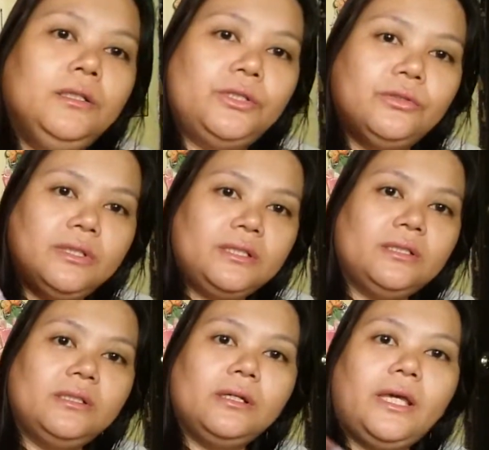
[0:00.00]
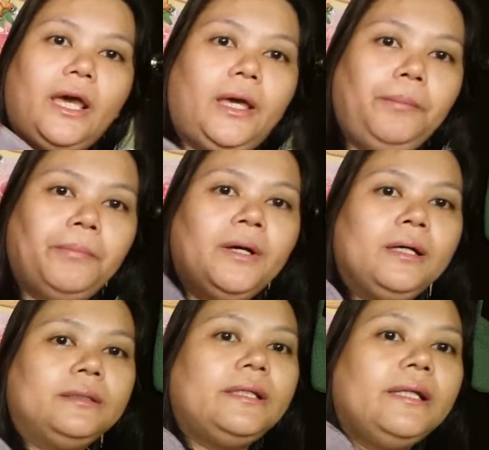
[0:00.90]
So this is a cape
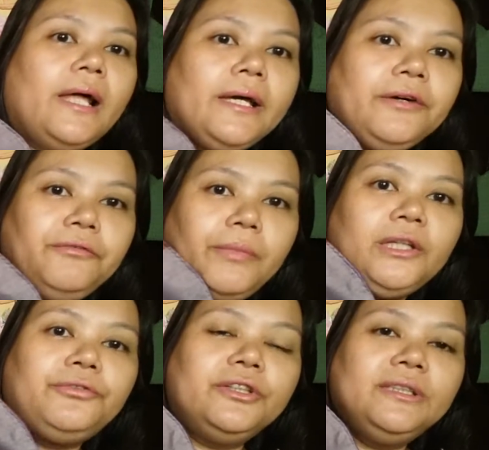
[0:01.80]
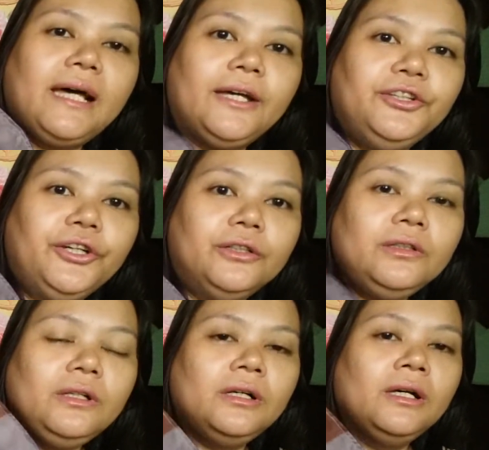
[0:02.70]
that I have made for
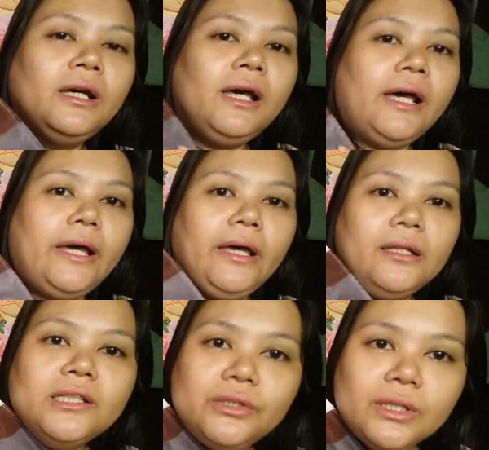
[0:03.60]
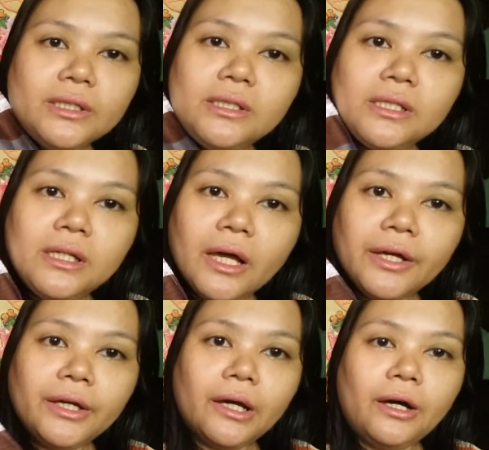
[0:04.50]
Daniel, and as you can see,
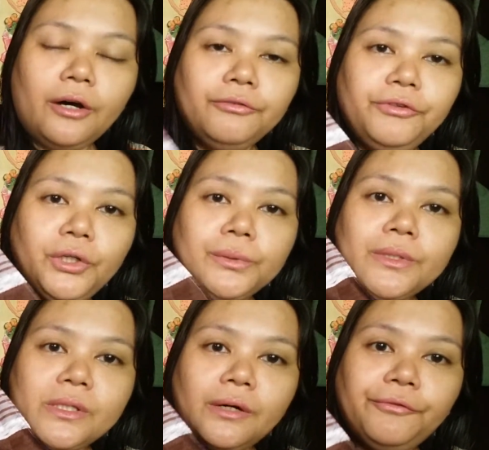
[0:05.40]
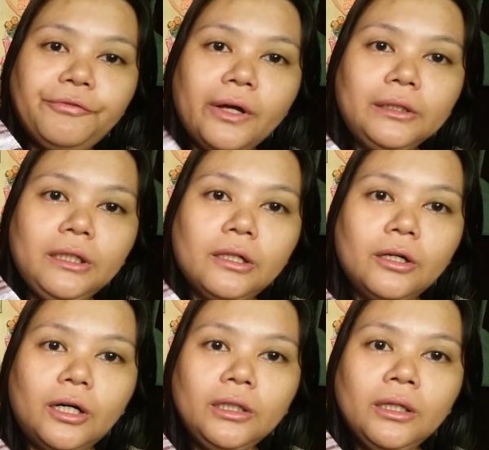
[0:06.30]
I have used some felt
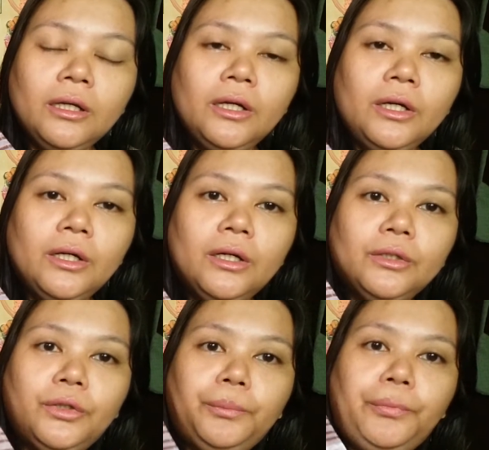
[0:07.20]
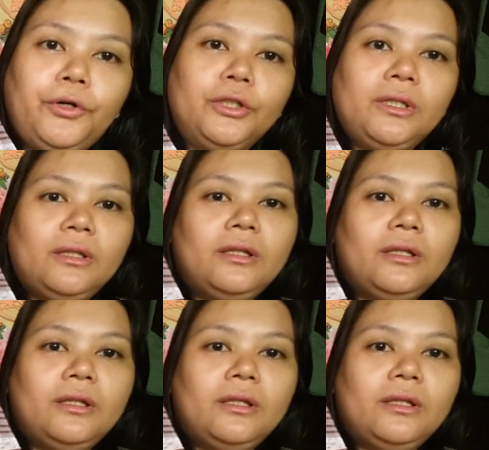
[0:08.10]
cloth to put